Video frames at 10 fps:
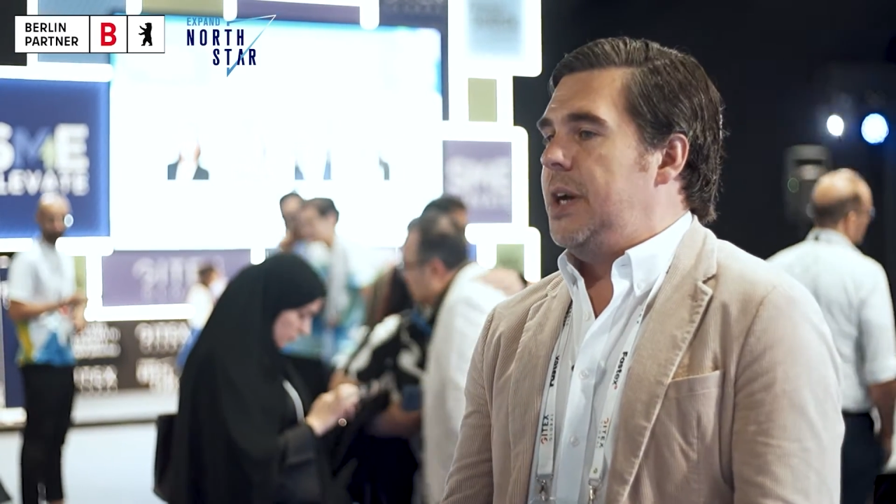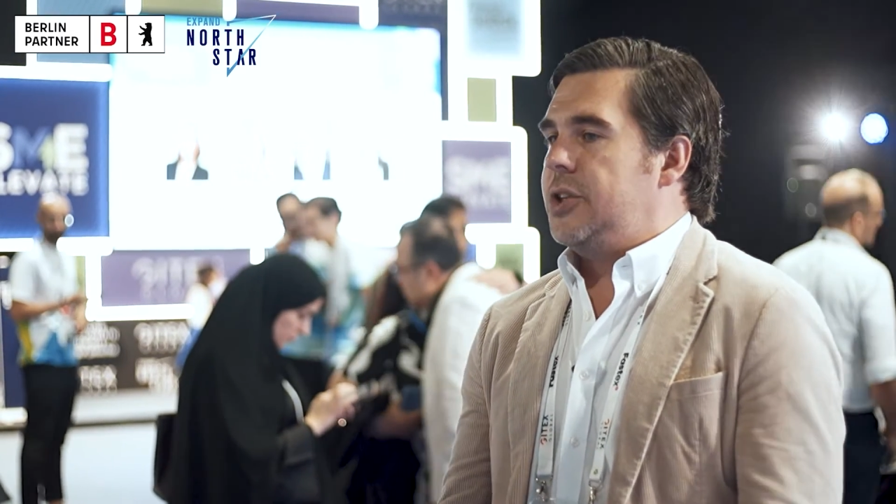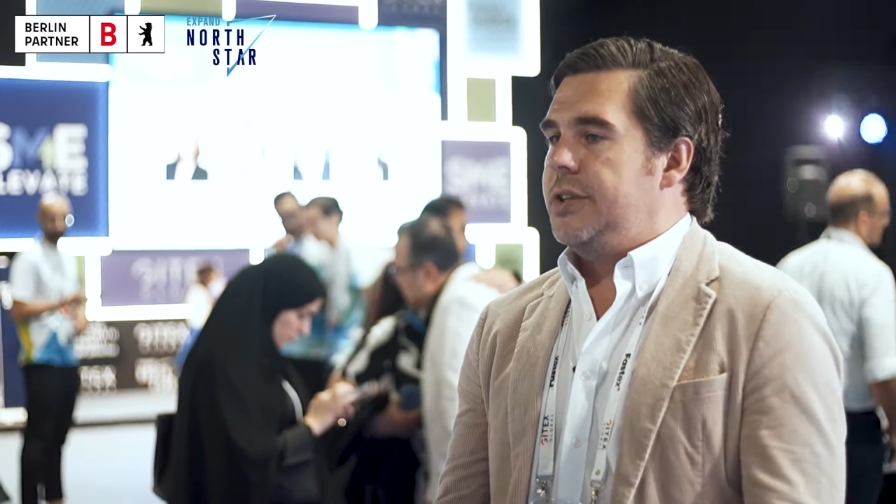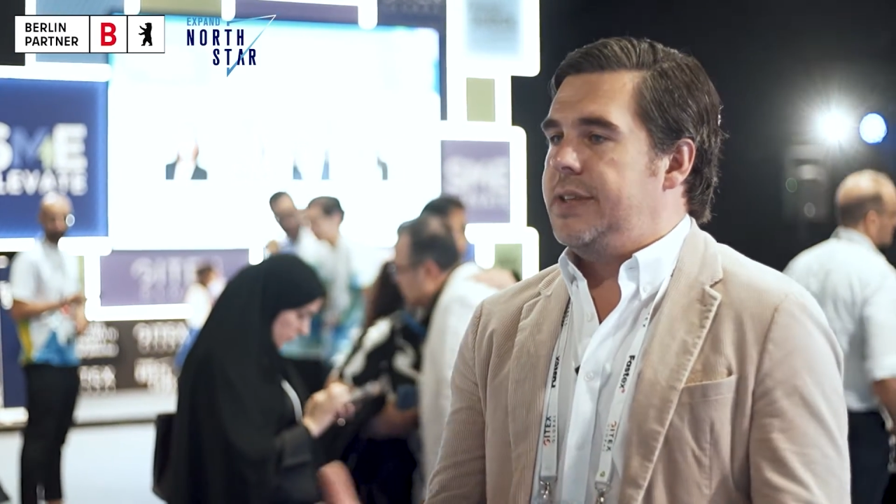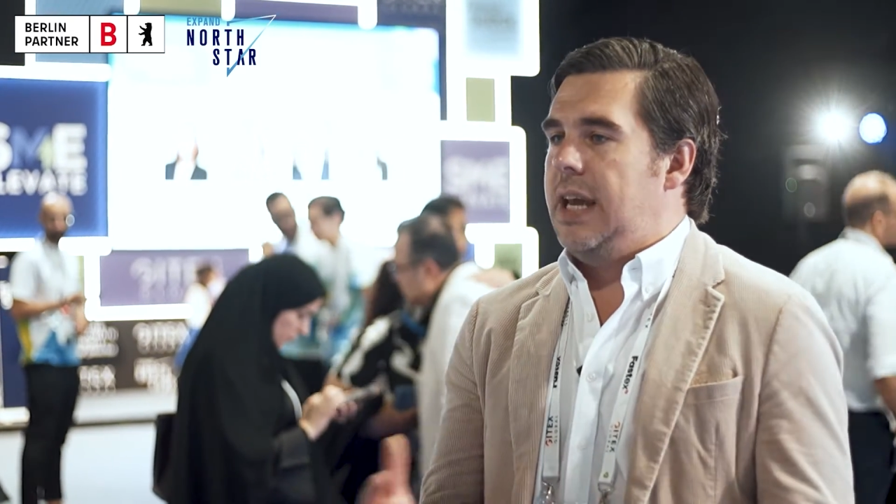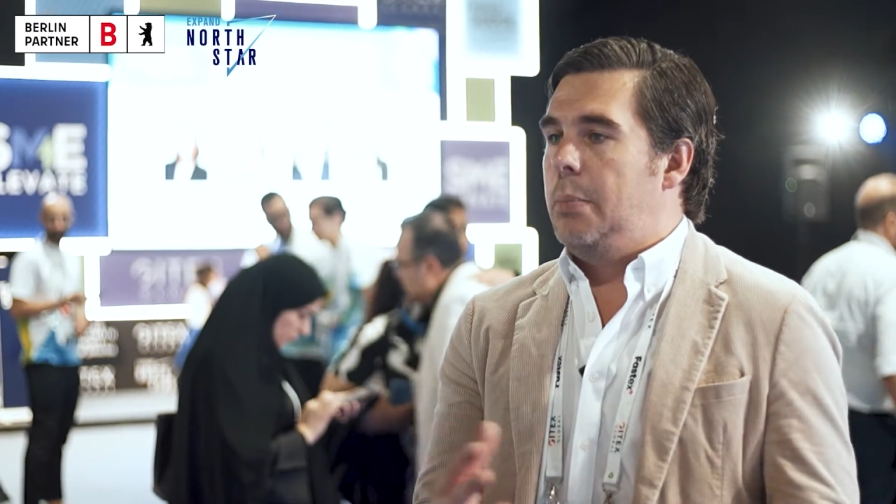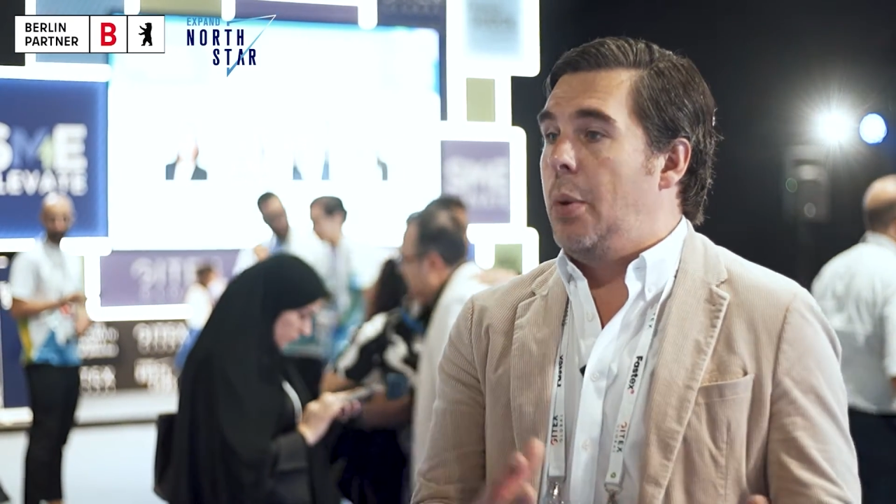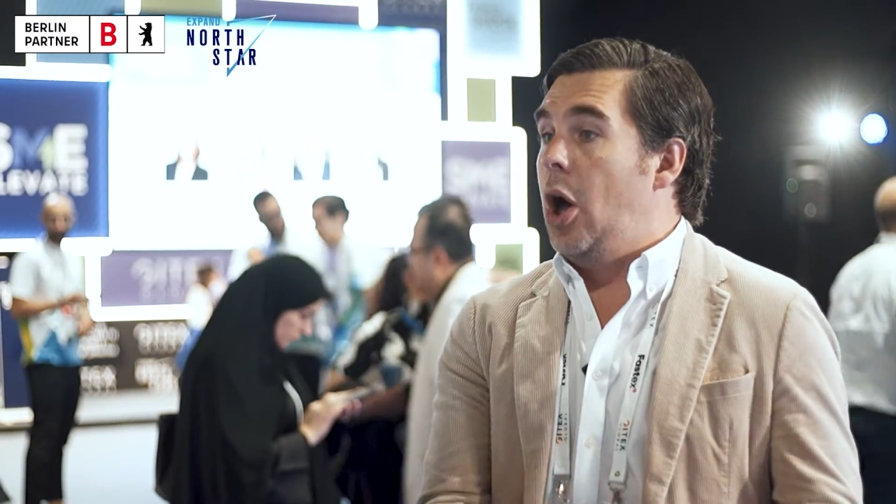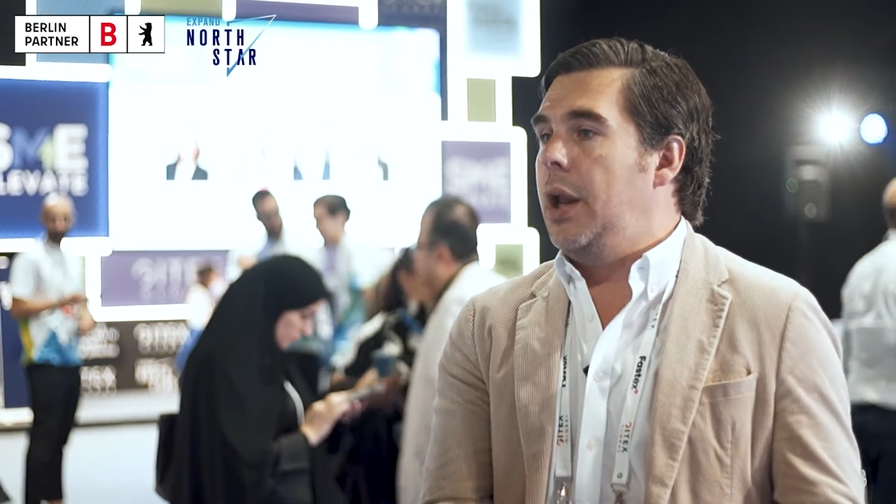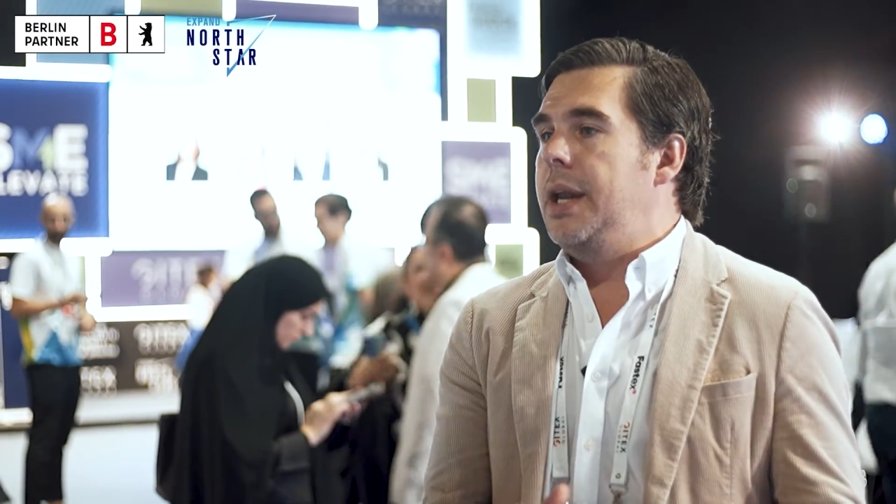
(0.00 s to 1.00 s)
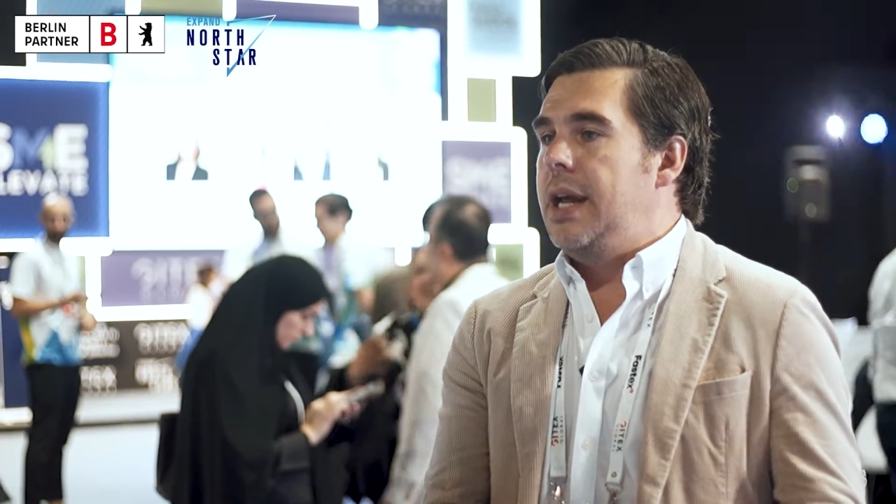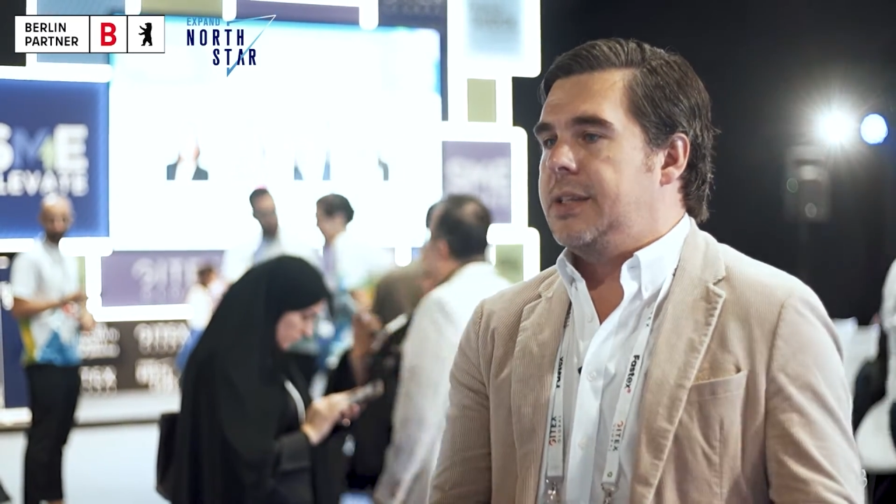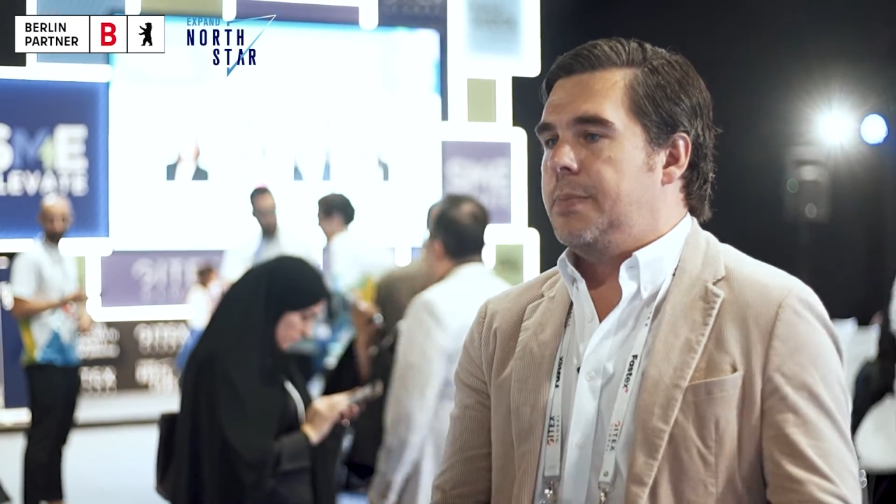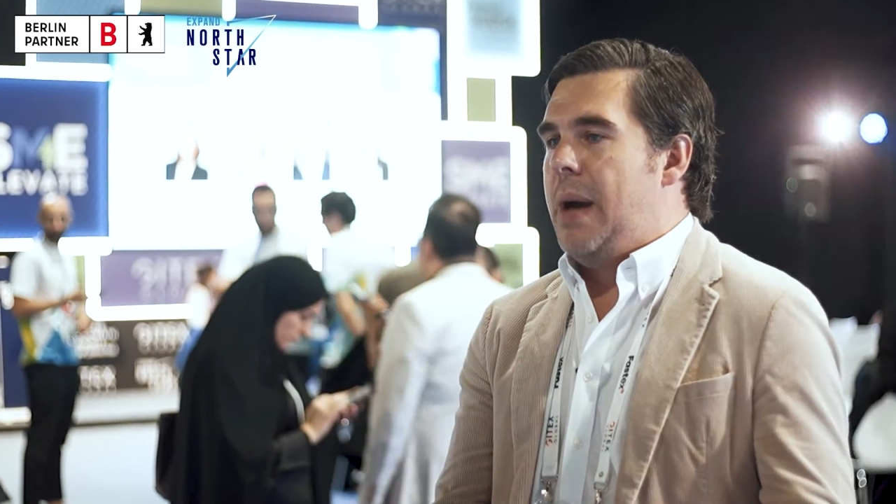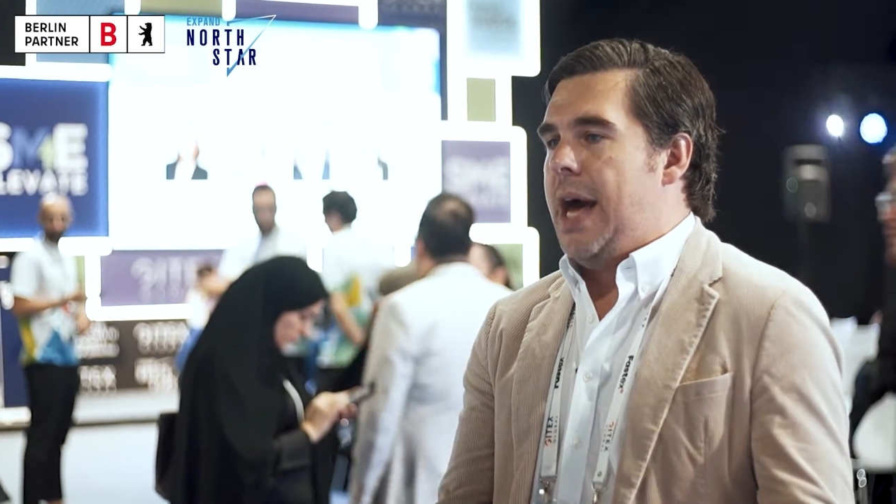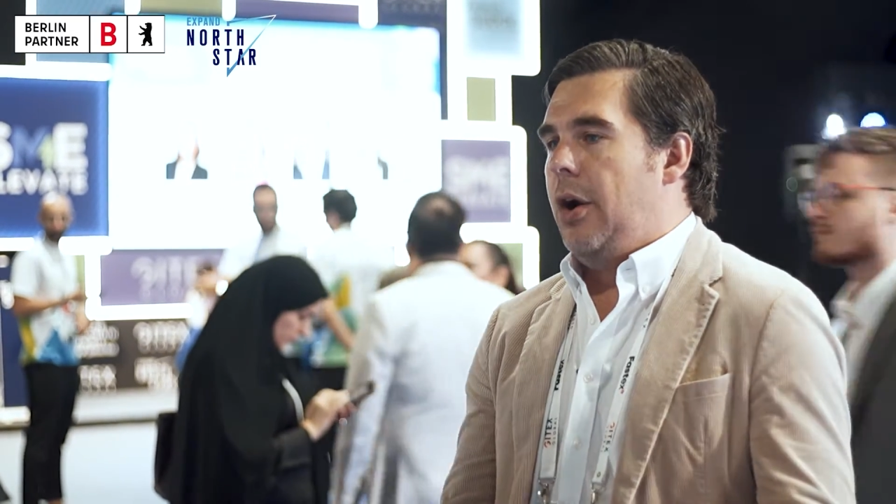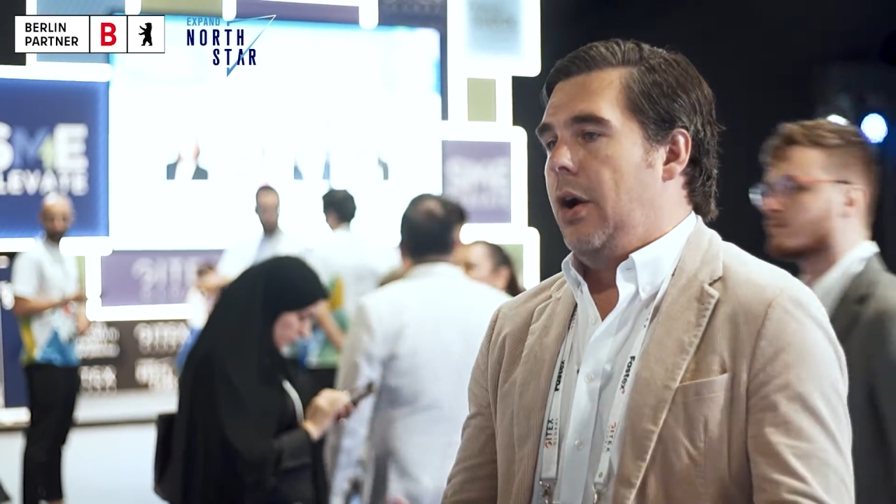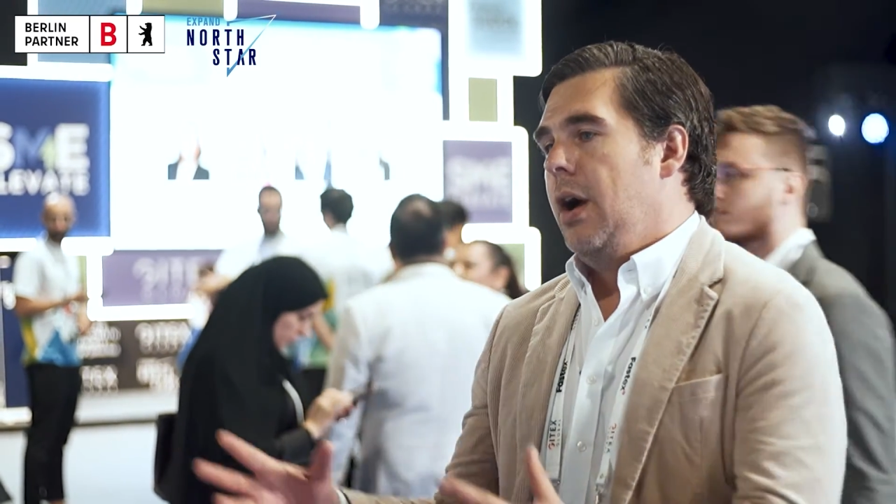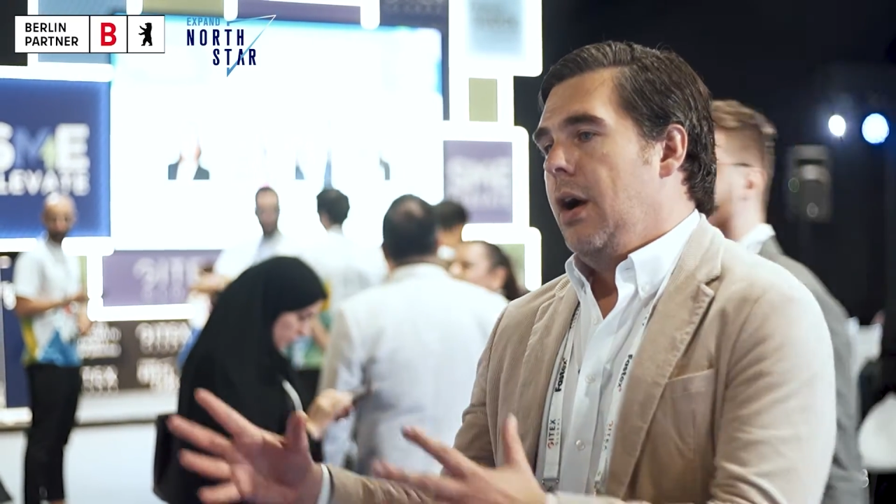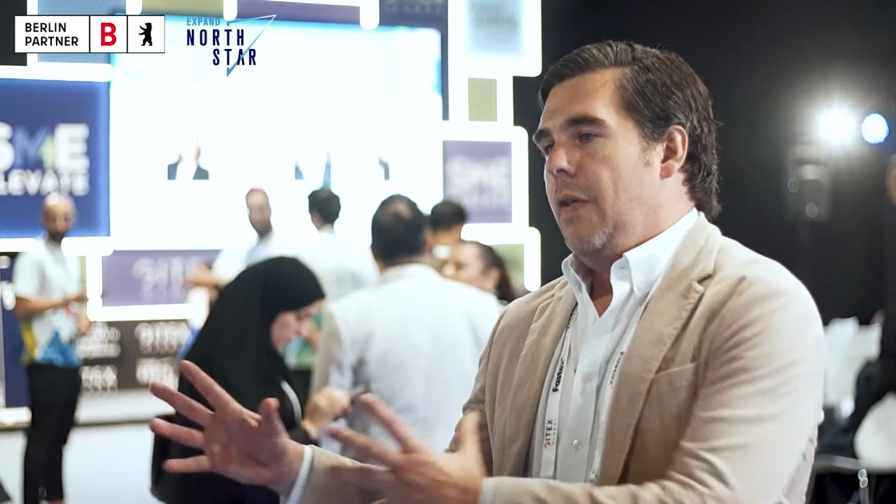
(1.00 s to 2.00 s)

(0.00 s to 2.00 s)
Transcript: pitch and saying Berlin is better